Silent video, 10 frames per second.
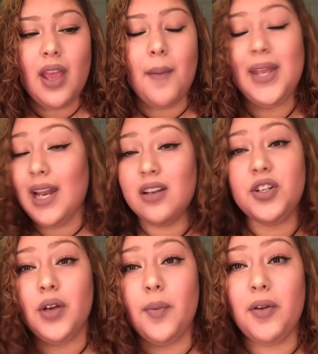I mean,
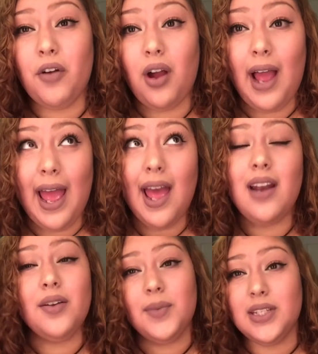don't get me wrong, I had
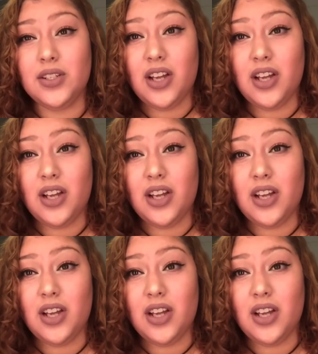an amazing